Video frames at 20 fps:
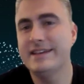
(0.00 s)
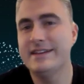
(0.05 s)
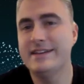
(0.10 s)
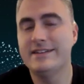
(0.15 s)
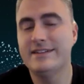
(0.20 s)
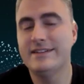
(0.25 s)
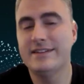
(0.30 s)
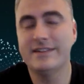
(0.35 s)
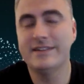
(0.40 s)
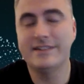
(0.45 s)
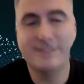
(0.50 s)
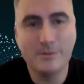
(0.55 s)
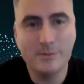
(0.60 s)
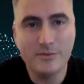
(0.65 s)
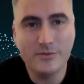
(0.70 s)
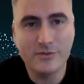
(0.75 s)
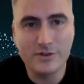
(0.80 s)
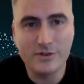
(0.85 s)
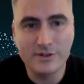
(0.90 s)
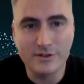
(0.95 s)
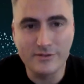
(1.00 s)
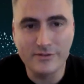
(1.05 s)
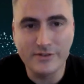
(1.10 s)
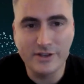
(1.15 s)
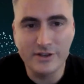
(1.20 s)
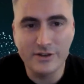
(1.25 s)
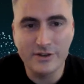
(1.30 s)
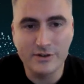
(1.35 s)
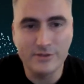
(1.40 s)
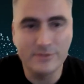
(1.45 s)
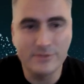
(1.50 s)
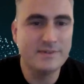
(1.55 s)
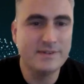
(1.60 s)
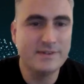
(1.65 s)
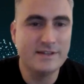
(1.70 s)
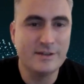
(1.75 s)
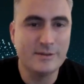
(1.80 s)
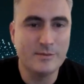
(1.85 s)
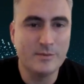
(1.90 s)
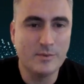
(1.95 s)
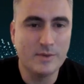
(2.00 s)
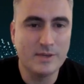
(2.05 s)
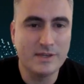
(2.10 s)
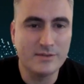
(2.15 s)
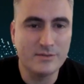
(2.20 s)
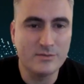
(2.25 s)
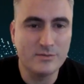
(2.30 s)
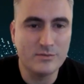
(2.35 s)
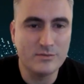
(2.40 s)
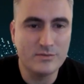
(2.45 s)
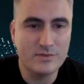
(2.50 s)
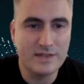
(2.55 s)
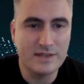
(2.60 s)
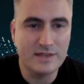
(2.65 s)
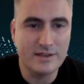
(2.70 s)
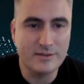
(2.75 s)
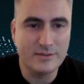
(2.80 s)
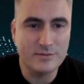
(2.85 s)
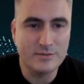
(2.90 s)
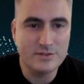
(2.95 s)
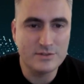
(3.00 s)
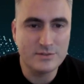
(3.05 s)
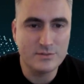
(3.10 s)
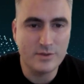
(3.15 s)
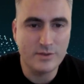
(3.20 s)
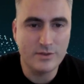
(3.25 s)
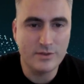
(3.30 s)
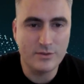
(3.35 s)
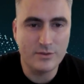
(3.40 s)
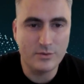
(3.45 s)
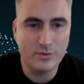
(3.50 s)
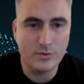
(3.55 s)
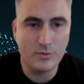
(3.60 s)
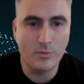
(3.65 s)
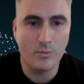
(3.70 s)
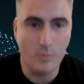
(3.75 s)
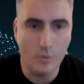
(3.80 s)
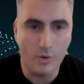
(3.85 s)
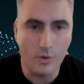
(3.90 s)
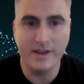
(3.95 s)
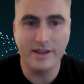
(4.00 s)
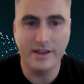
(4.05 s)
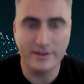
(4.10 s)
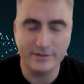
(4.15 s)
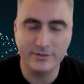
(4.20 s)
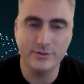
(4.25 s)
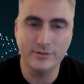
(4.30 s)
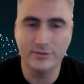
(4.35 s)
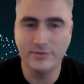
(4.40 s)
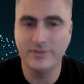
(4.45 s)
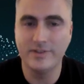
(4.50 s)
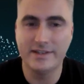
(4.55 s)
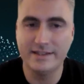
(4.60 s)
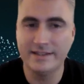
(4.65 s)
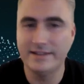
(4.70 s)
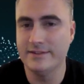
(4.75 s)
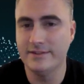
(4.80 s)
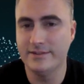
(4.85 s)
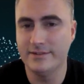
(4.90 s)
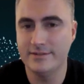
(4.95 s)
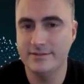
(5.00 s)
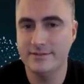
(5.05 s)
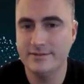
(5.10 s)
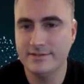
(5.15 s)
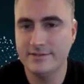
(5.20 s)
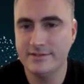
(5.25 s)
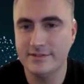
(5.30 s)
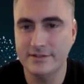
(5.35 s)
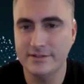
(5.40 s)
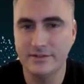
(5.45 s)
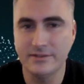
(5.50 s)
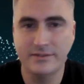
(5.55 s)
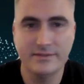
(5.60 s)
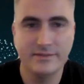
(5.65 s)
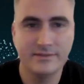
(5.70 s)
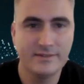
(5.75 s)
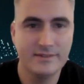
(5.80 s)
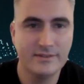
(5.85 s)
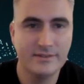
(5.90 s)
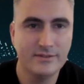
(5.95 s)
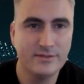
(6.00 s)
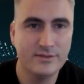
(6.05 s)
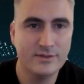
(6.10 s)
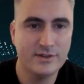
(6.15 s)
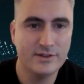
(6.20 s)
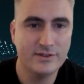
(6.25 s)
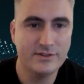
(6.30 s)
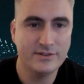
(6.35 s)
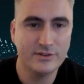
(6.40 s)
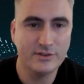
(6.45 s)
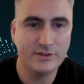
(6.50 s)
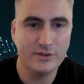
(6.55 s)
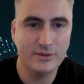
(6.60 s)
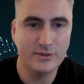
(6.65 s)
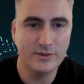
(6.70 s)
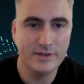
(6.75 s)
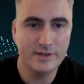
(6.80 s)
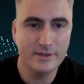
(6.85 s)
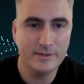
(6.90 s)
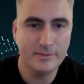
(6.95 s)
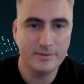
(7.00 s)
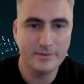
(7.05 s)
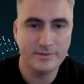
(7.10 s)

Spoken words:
And I think we've got a little video that we can just run through what ExoSphere is. So if you guys can cue that up.